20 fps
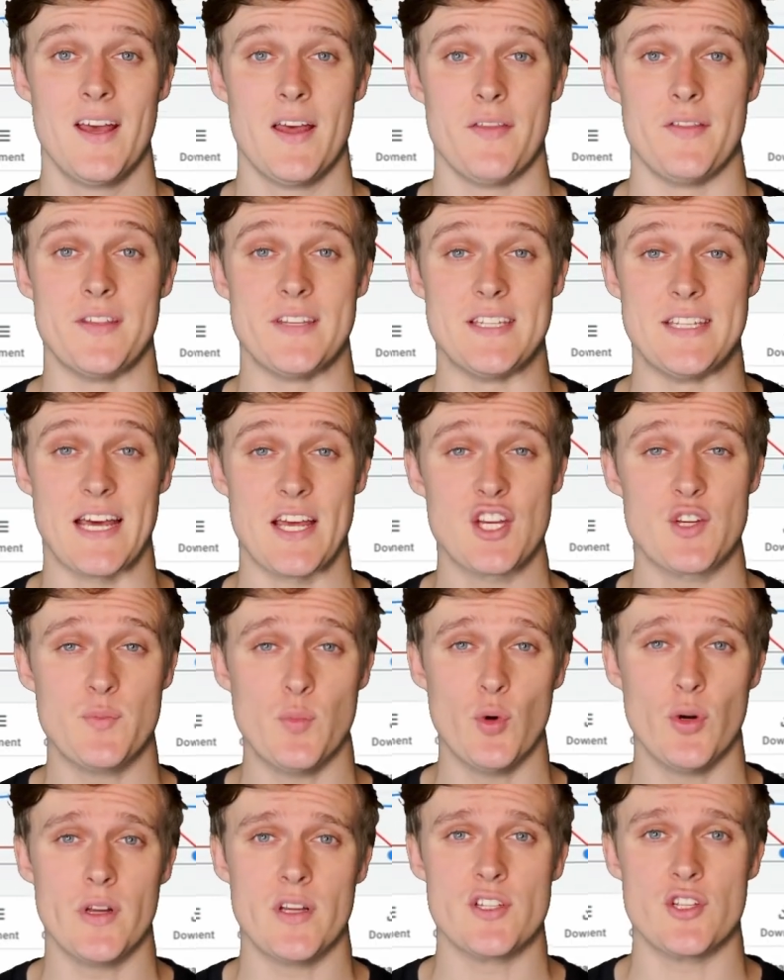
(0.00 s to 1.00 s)
The
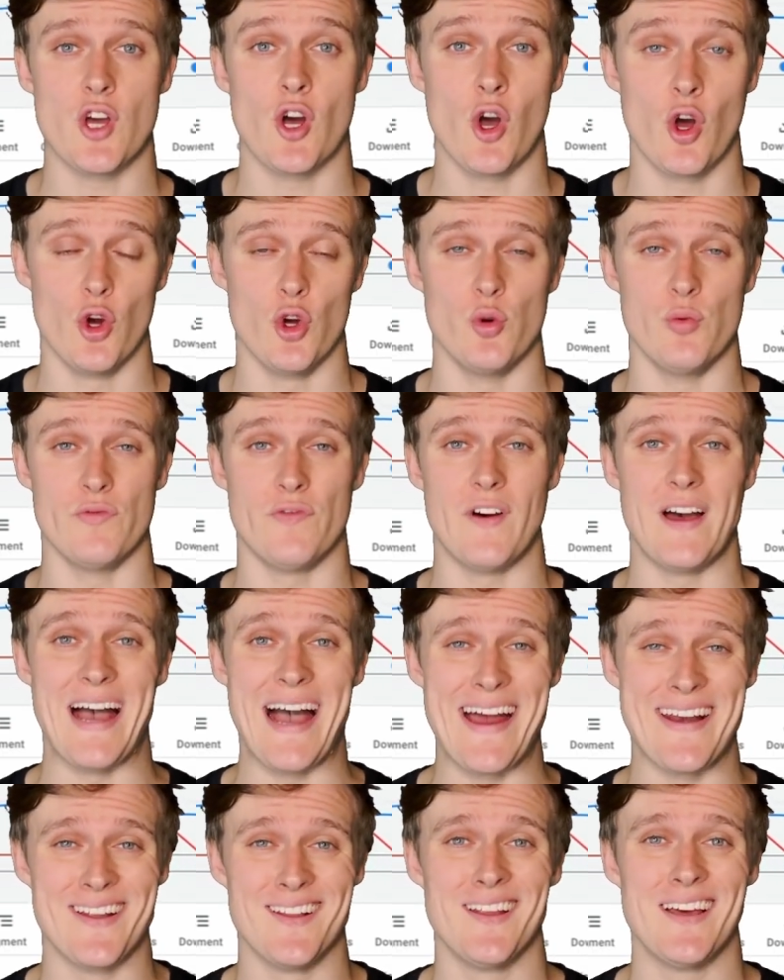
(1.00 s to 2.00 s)
dashboard is your home for
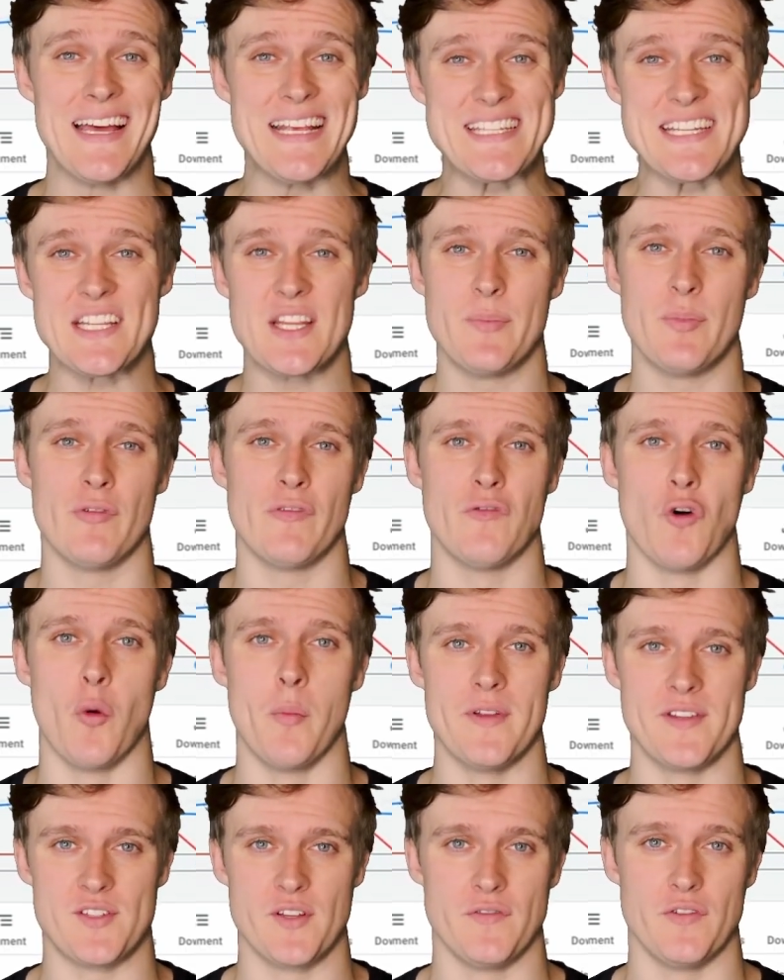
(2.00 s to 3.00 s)
analyzing the
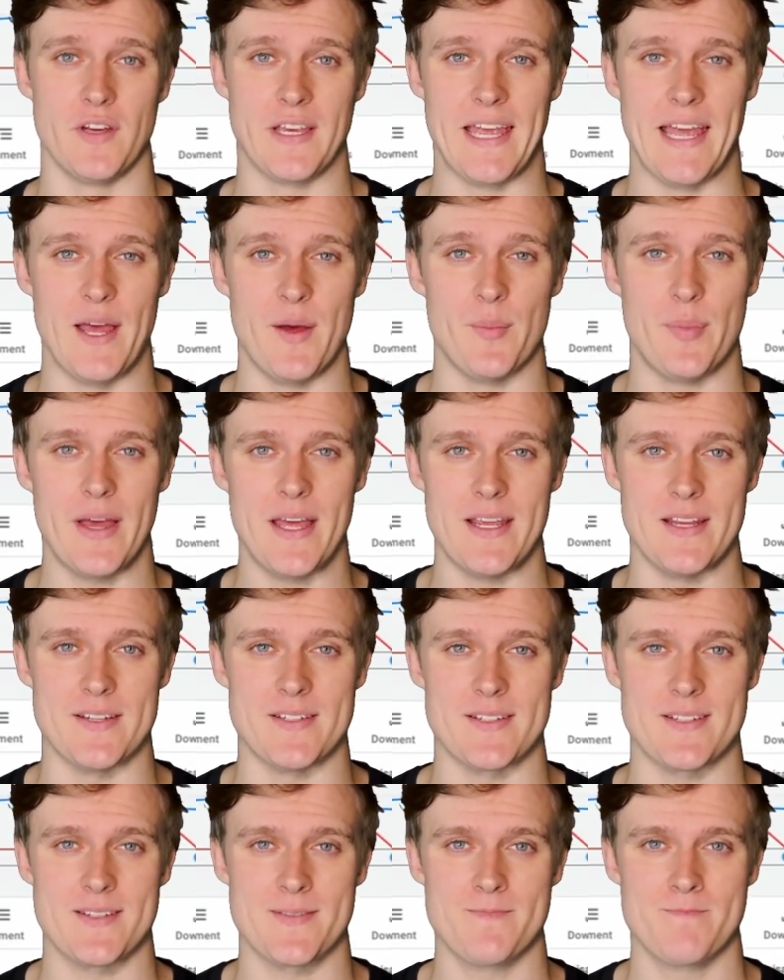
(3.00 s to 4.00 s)
performance of your
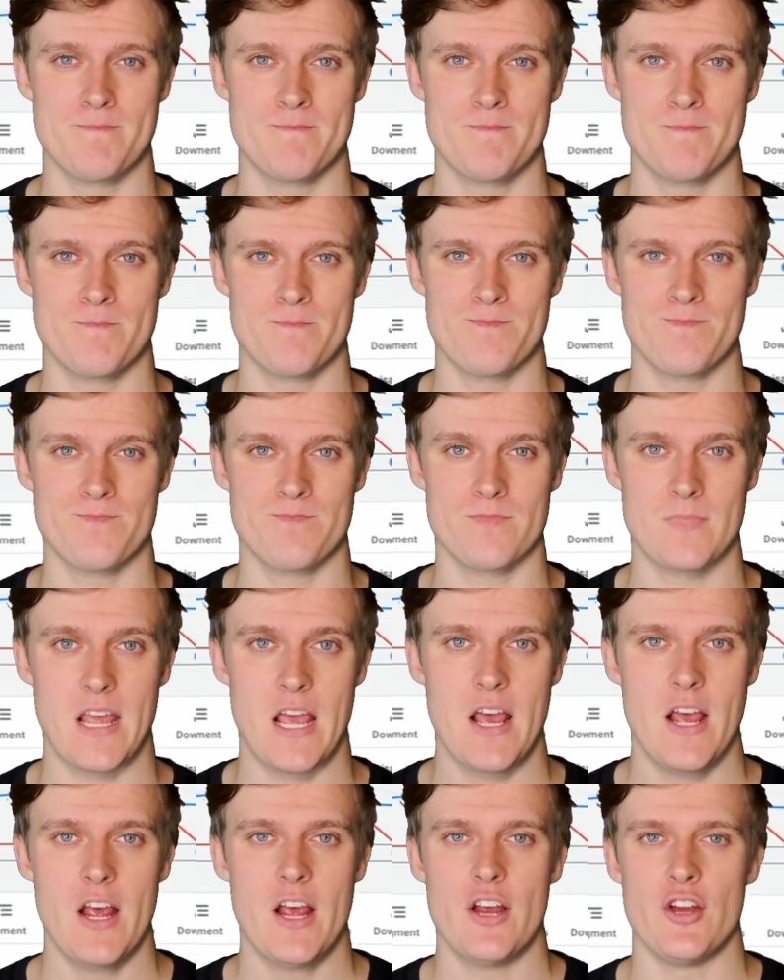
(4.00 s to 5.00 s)
campaigns.
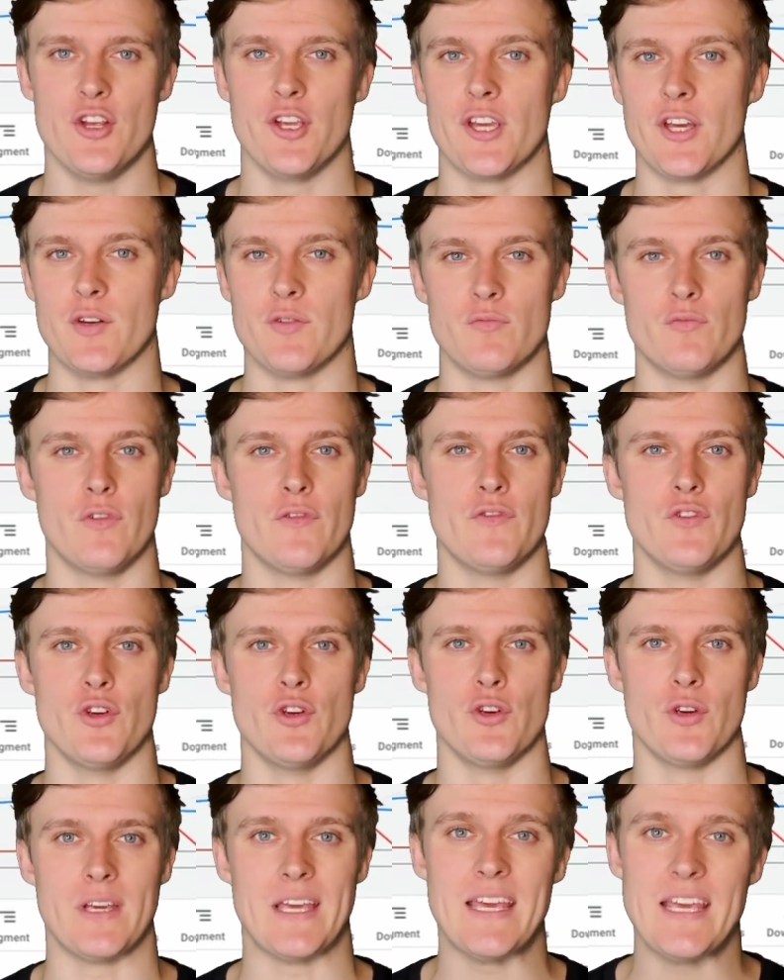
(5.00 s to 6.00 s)
You can
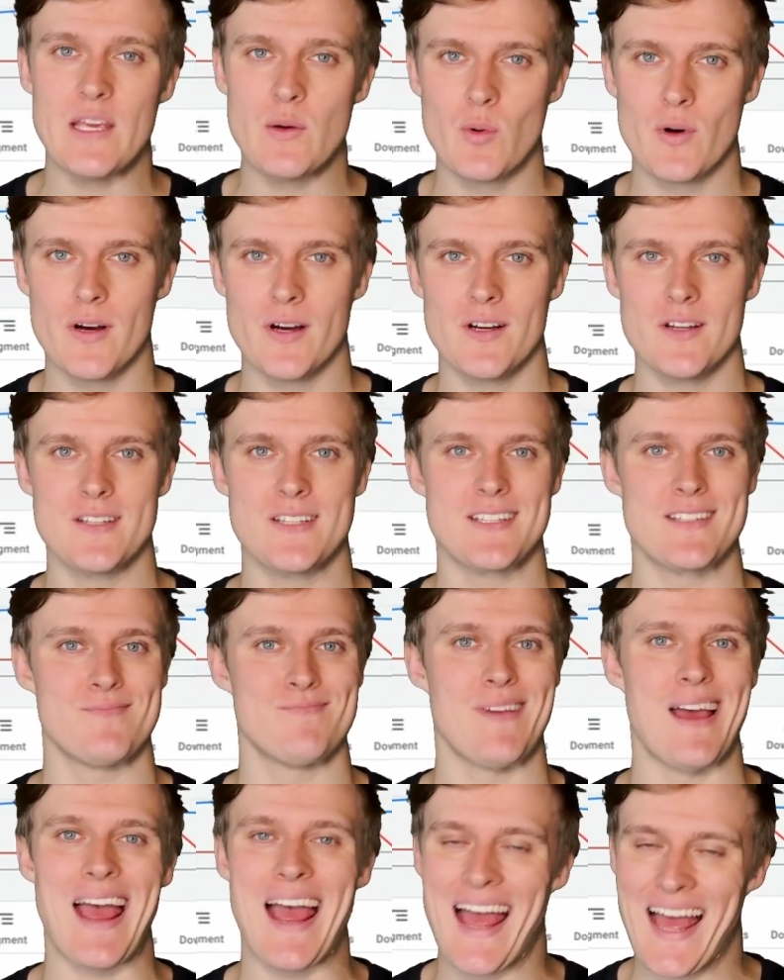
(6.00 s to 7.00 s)
review keywords,
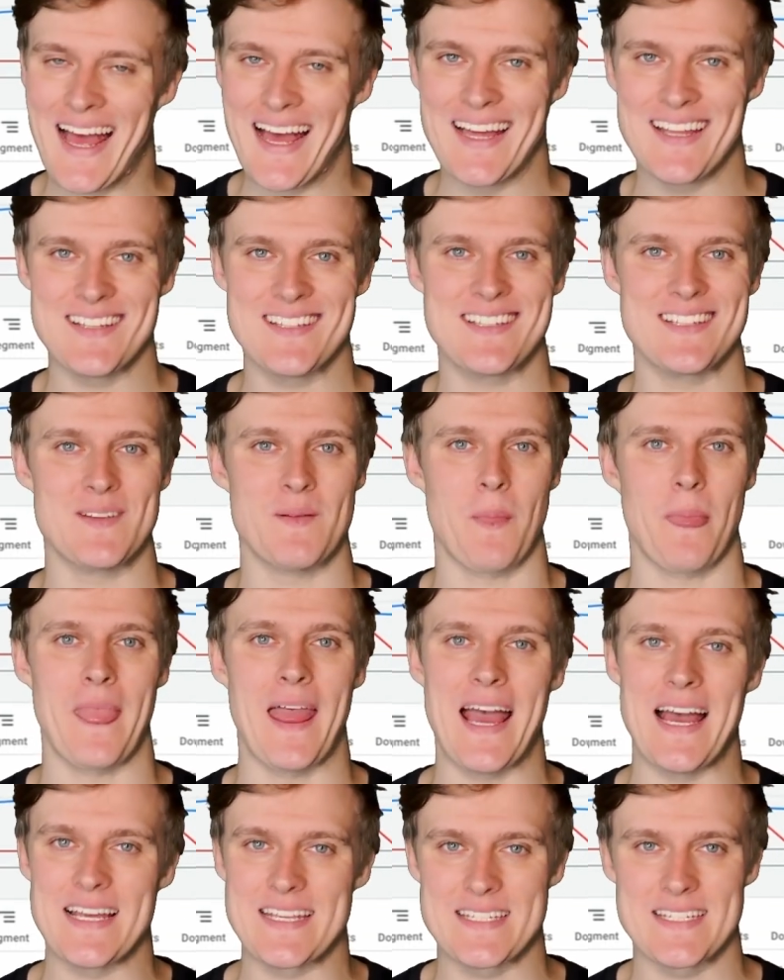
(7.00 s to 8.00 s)
ads,
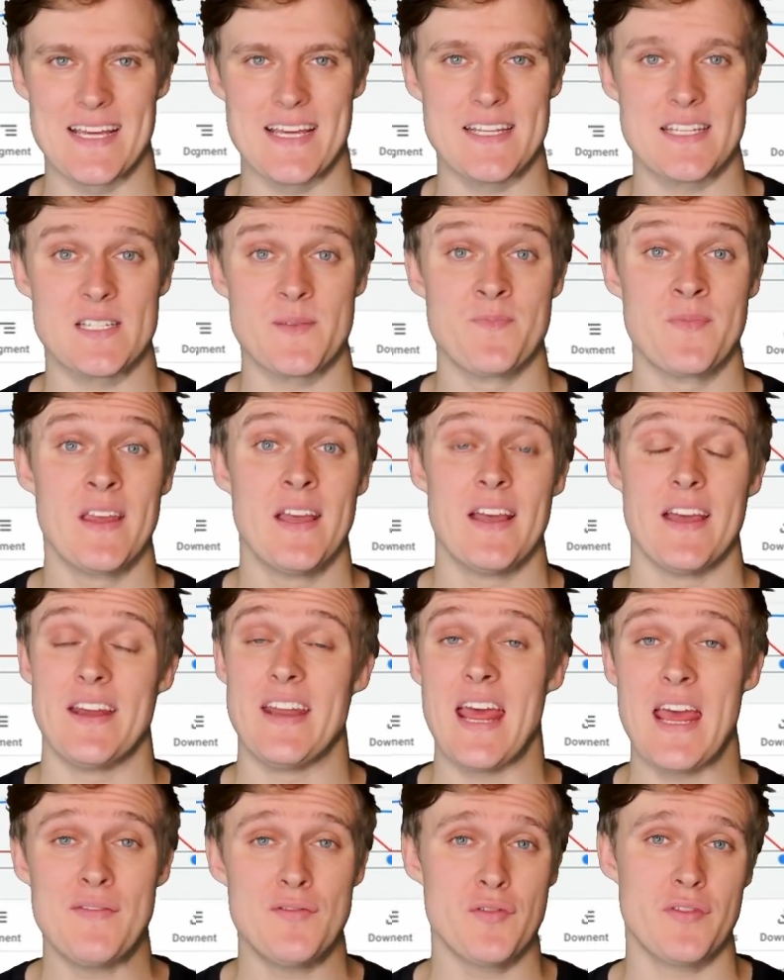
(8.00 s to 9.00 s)
assets, and
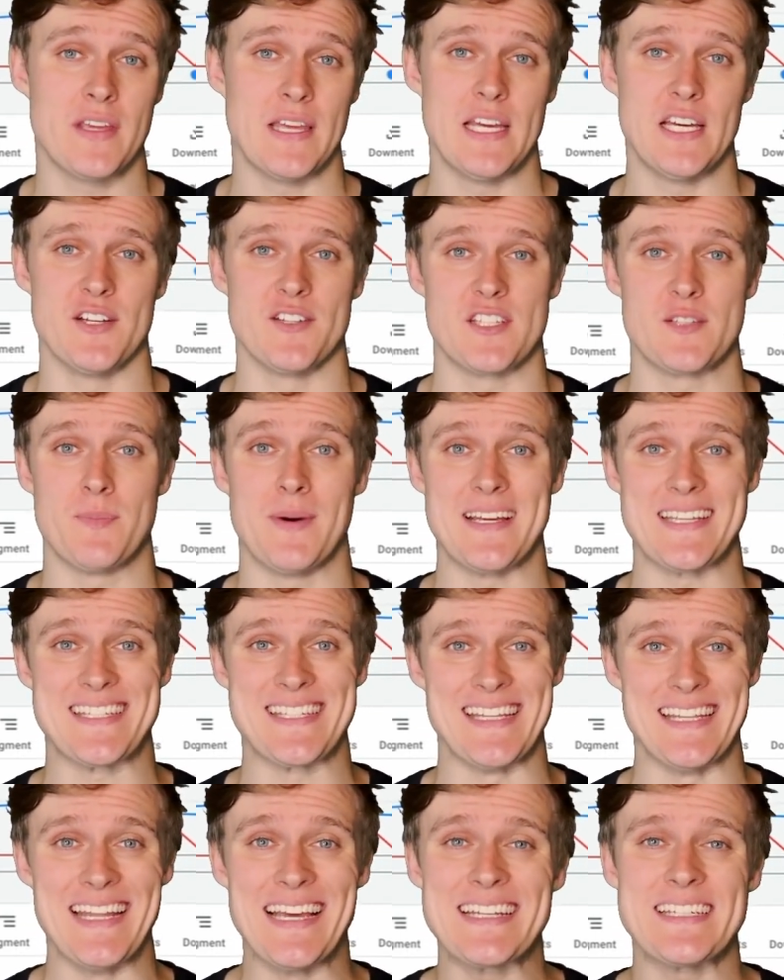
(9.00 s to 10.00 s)
everything else by
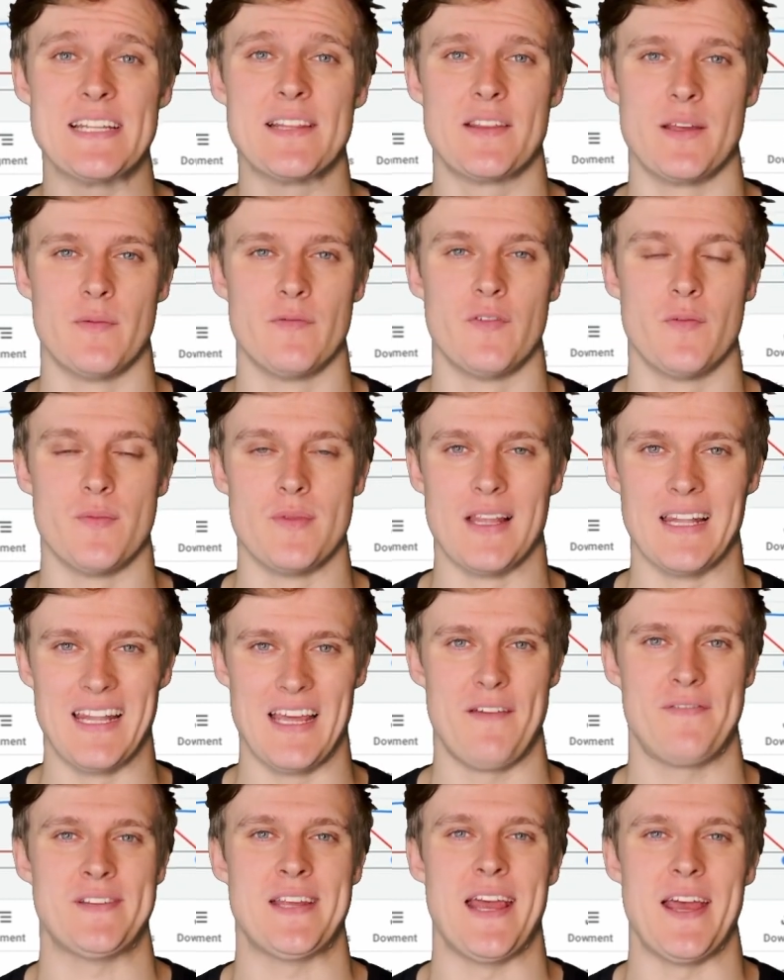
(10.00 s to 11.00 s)
selecting them from the
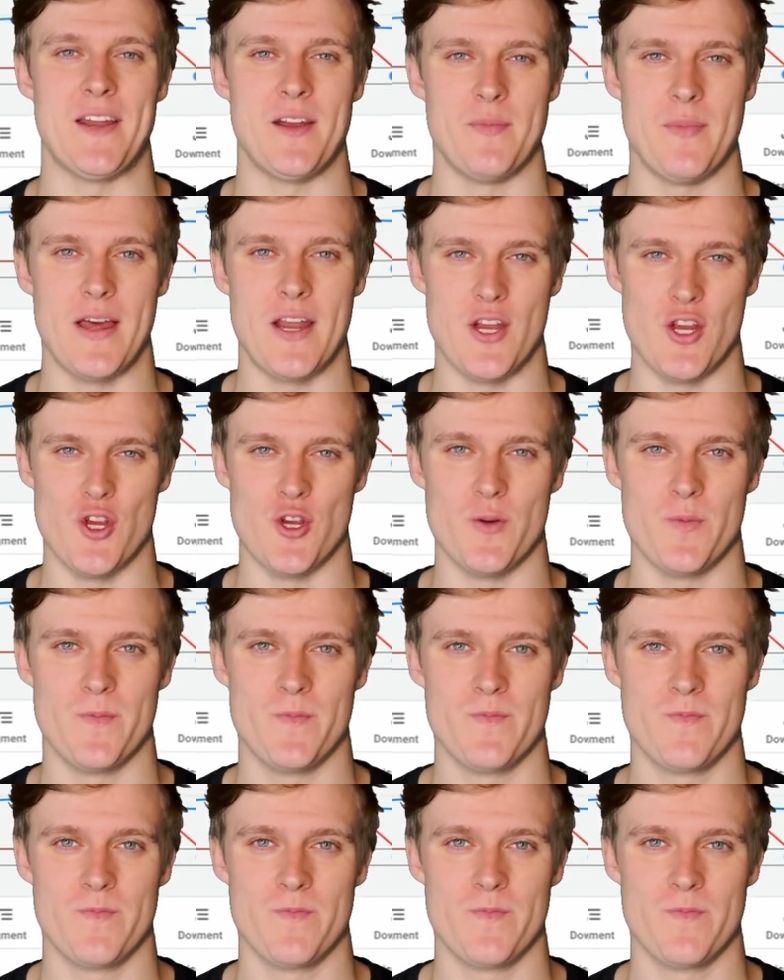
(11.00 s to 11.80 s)
left-hand menu.